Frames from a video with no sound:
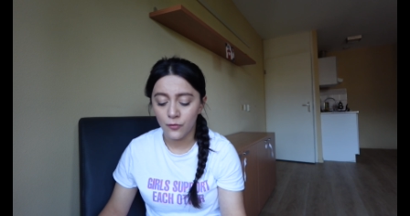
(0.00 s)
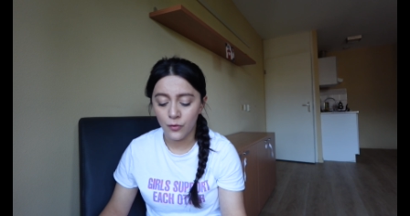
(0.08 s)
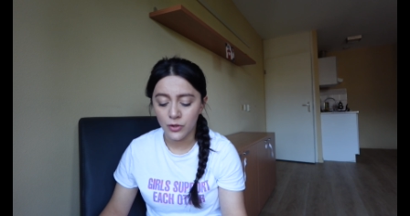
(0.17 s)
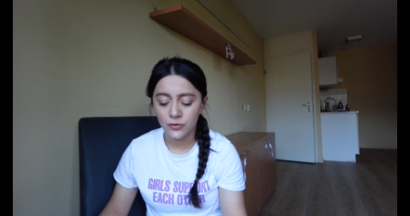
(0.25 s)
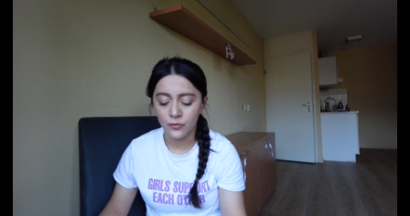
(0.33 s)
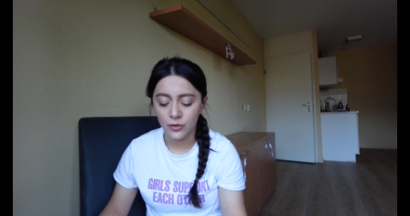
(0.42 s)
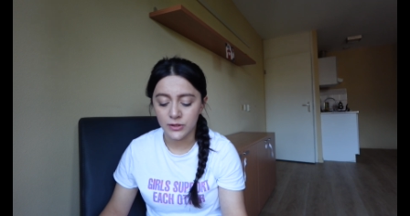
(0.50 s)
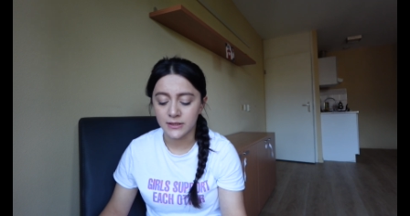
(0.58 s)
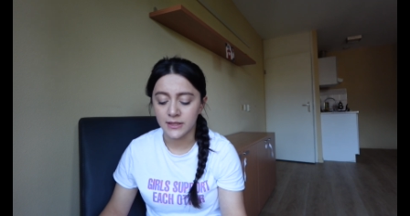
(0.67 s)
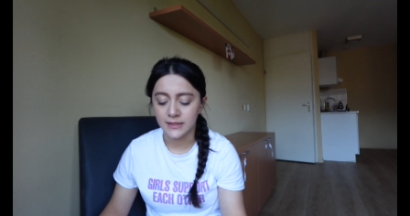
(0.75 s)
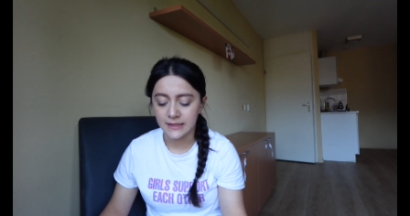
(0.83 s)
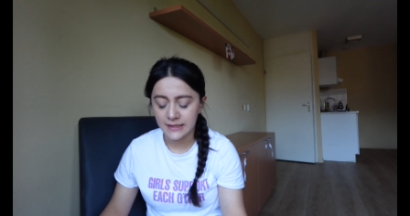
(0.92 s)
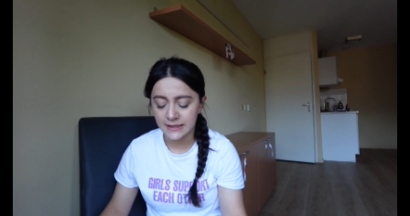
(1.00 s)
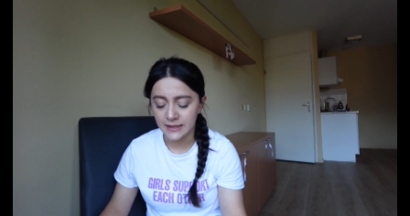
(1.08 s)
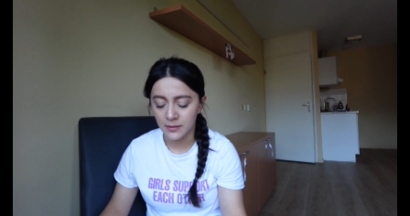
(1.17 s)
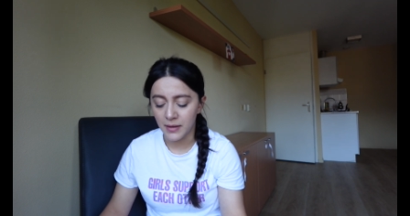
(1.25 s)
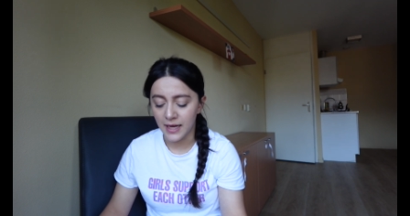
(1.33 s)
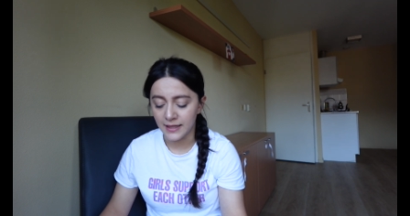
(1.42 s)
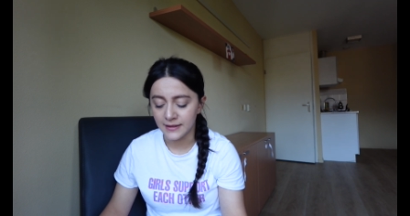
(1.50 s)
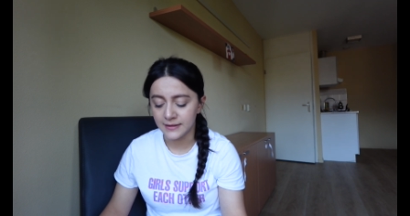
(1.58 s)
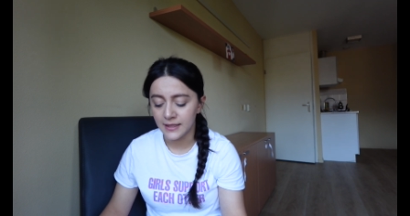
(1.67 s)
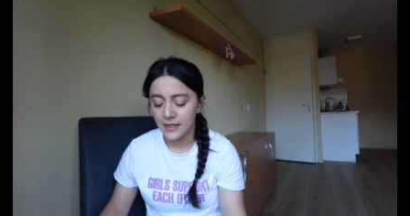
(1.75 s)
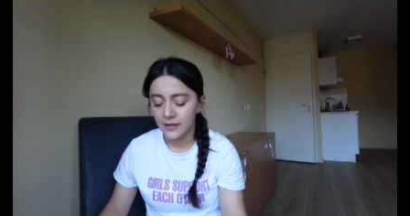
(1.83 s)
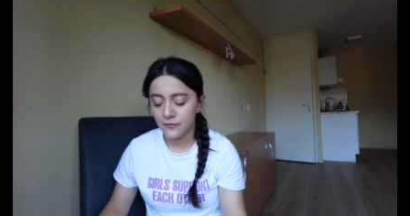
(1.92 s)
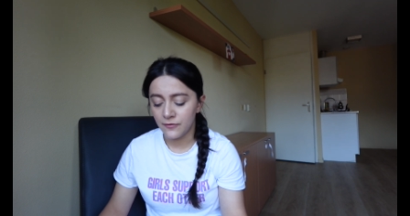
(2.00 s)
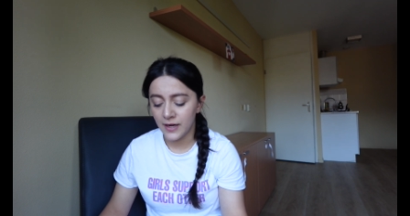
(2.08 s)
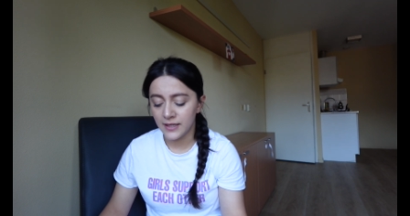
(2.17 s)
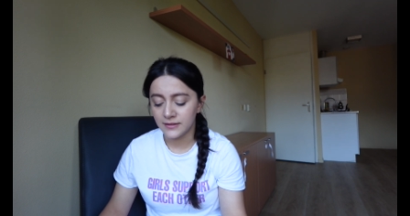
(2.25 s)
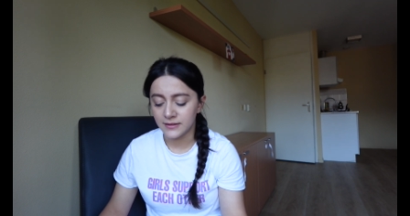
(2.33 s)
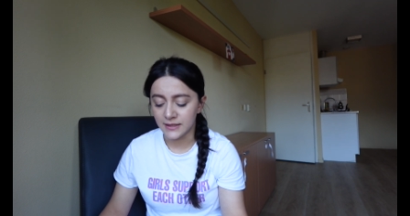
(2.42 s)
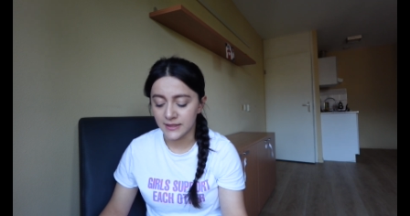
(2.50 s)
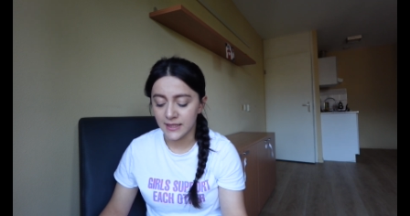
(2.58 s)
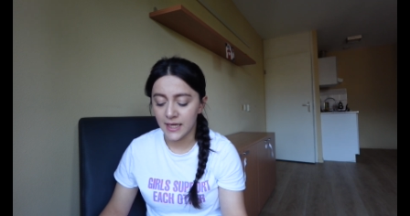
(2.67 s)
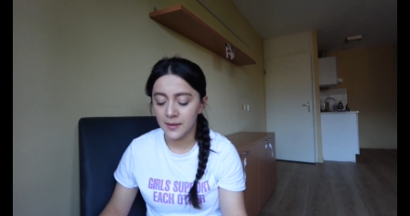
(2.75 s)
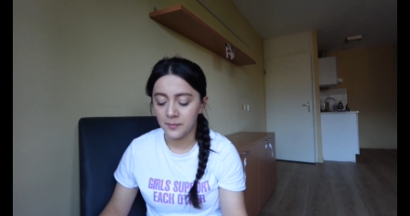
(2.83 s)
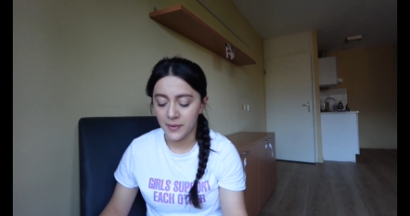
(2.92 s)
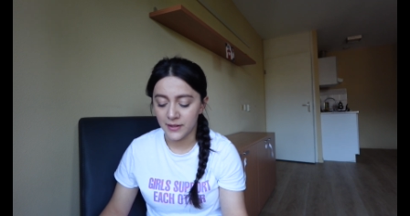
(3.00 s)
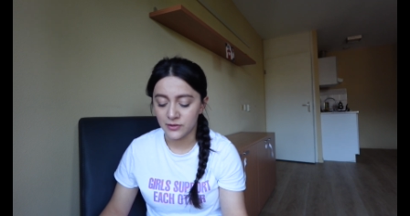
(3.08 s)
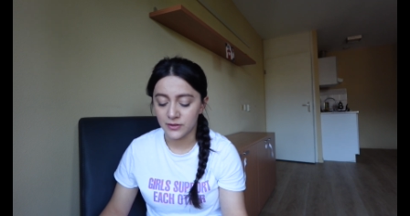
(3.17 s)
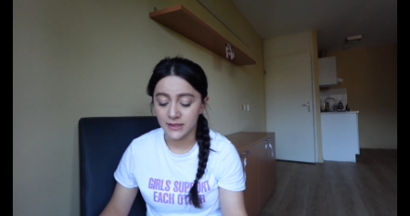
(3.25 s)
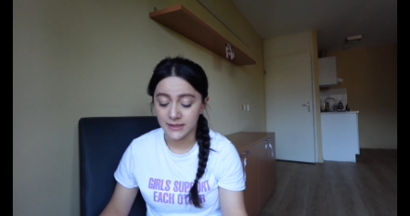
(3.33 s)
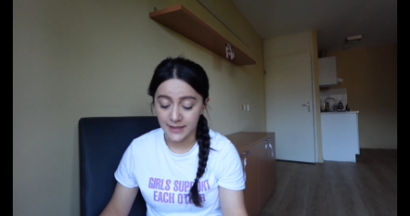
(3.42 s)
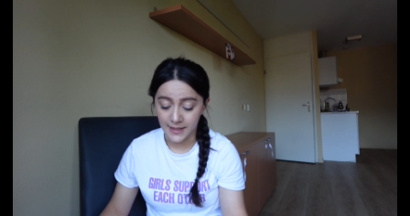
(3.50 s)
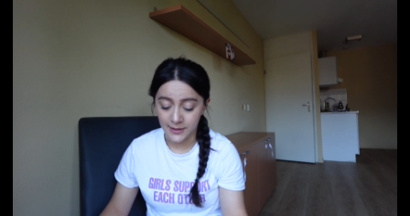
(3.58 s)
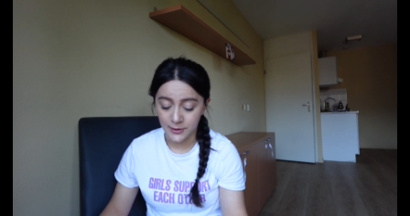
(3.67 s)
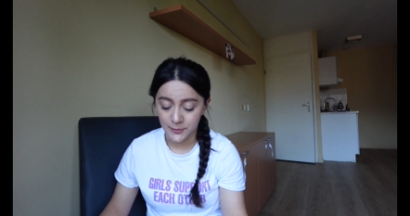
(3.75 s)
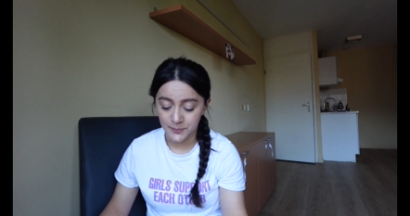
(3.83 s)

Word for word: what was the system and find design patterns there.